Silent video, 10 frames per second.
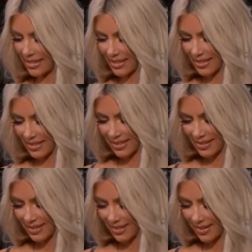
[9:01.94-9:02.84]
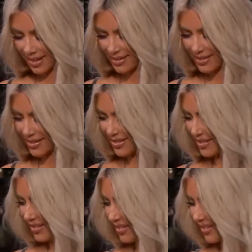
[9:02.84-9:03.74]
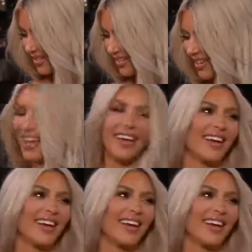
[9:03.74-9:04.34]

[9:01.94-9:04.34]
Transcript: Yeah, you should. On your furniture.